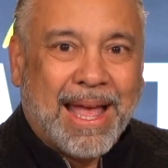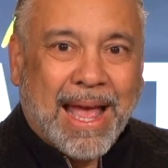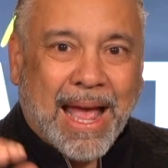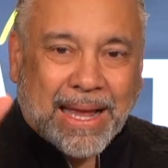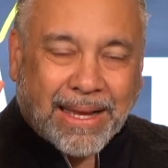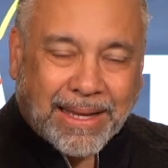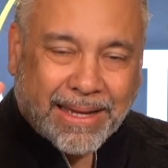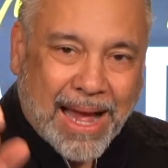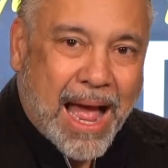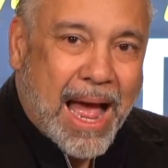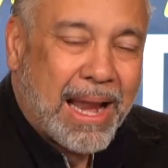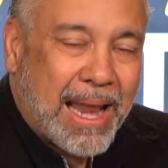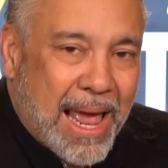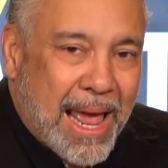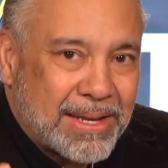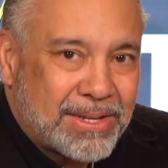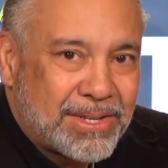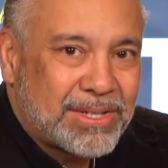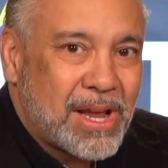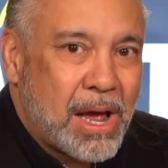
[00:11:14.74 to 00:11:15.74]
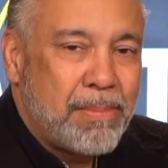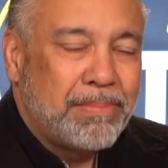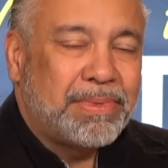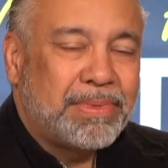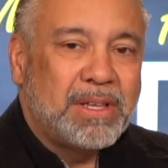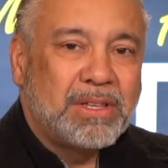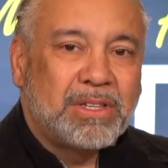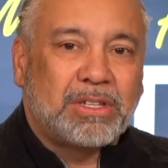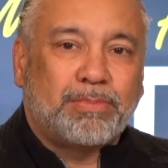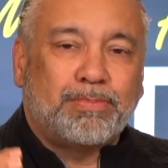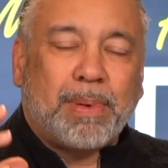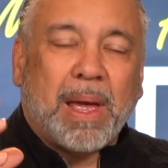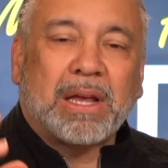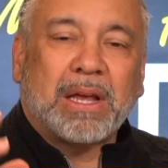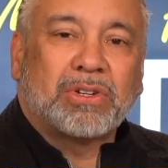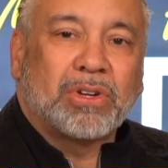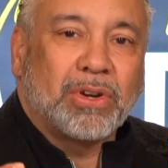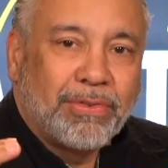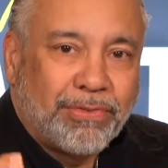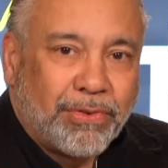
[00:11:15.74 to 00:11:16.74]
God has something
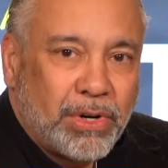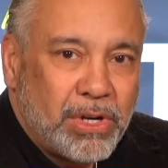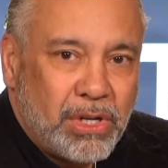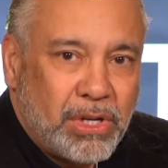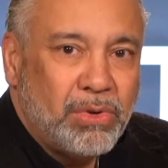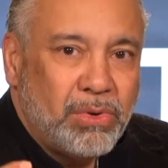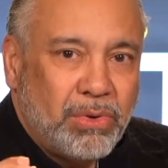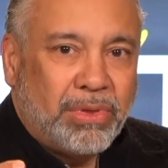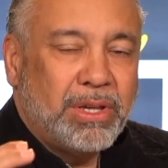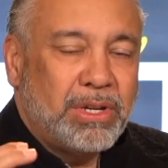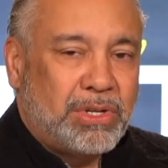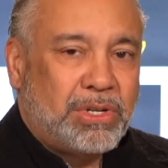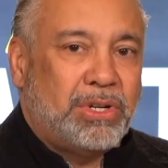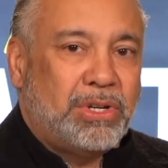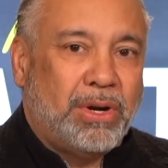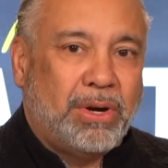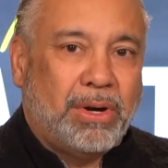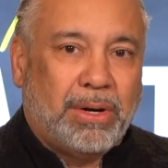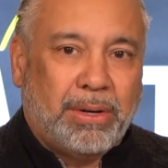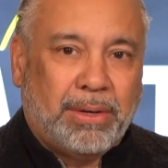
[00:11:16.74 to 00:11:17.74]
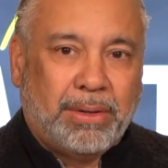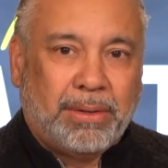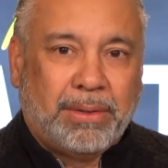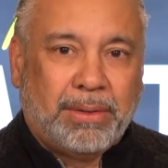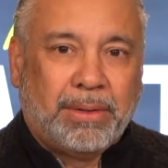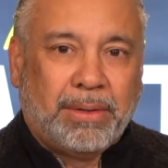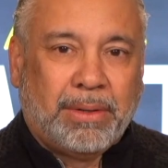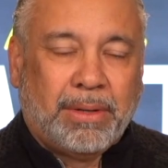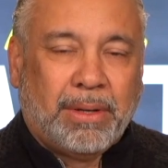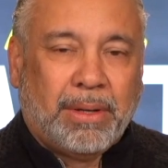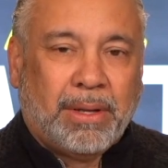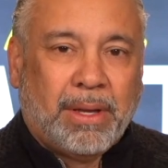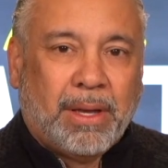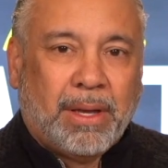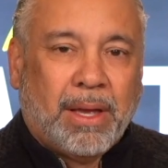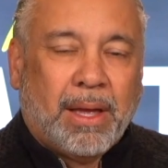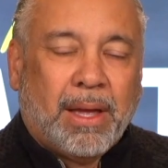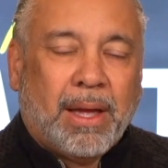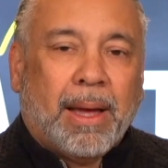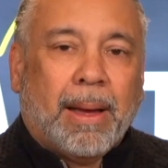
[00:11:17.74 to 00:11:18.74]
special for you this year.
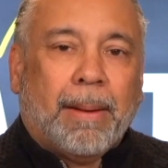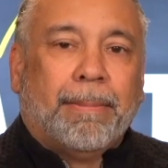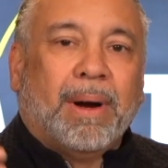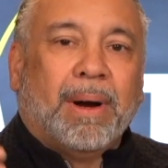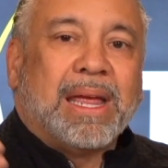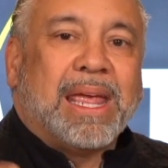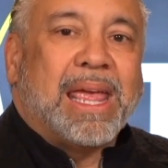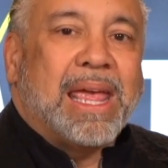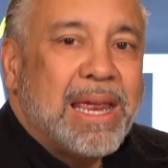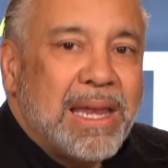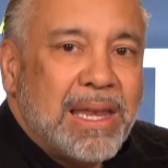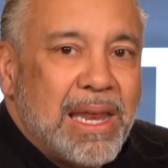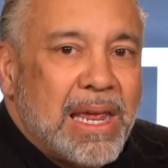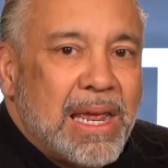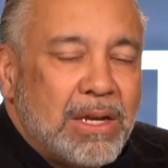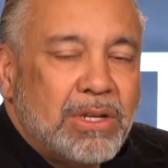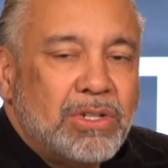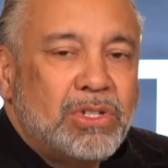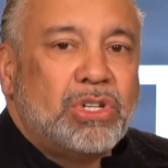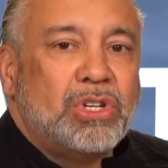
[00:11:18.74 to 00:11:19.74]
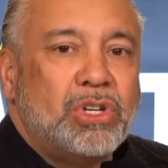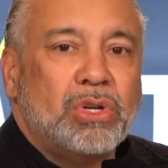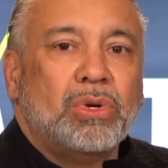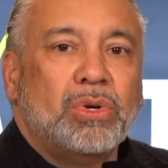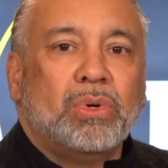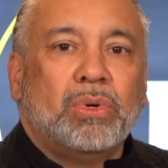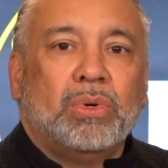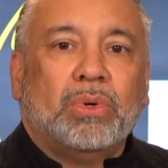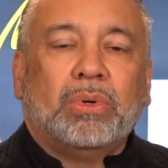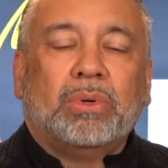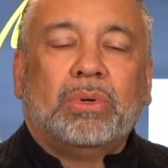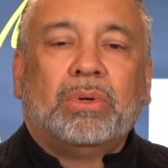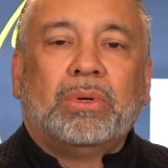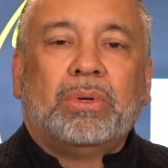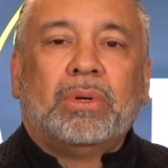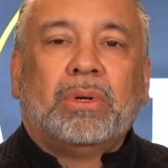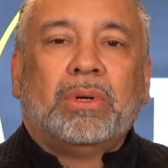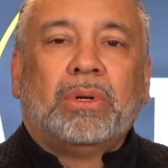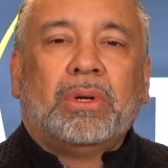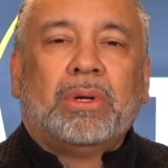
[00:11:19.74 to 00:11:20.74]
But He needs you
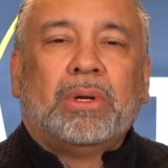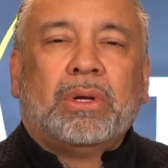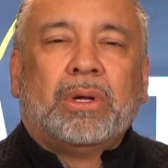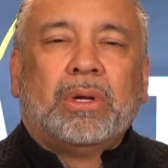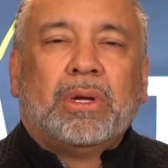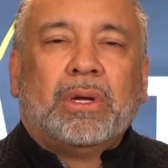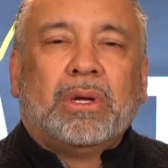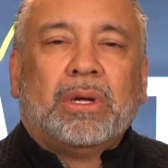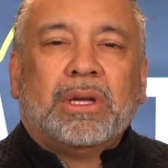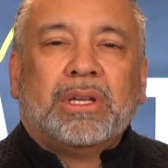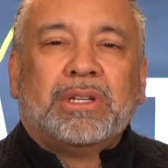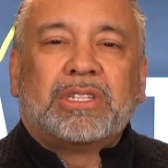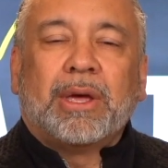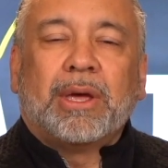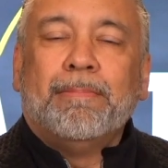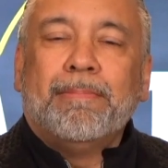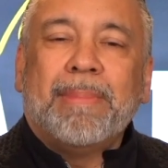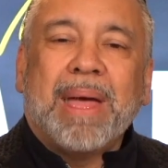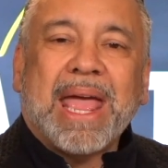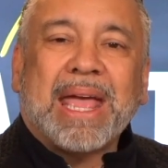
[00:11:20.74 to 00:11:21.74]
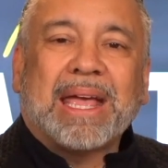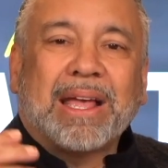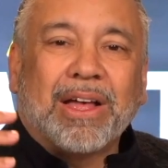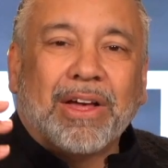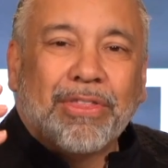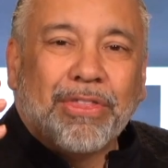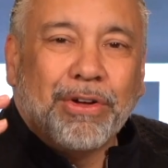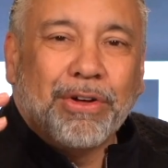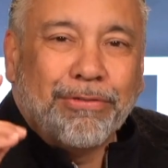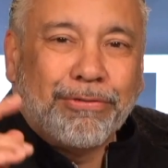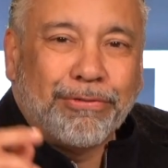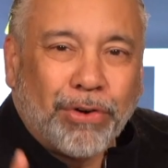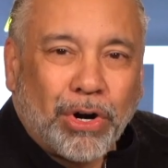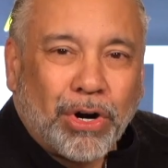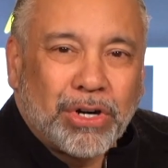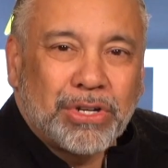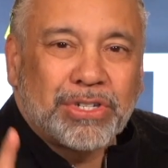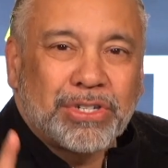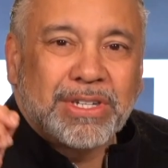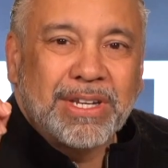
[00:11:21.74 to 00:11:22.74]
to make the
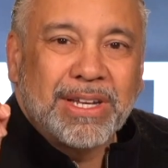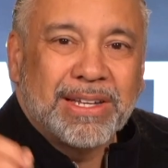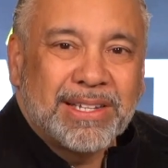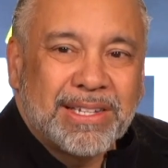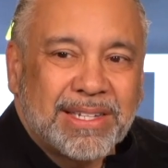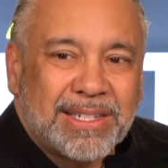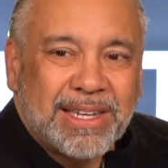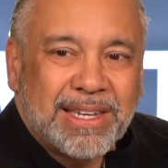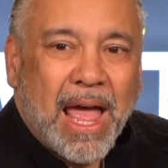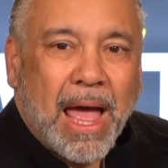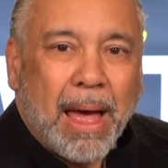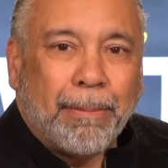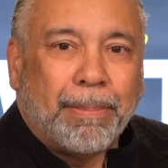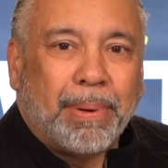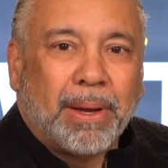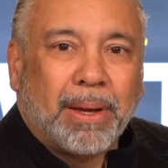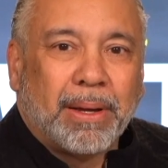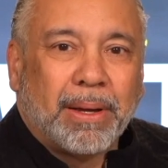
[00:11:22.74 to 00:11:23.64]
first step.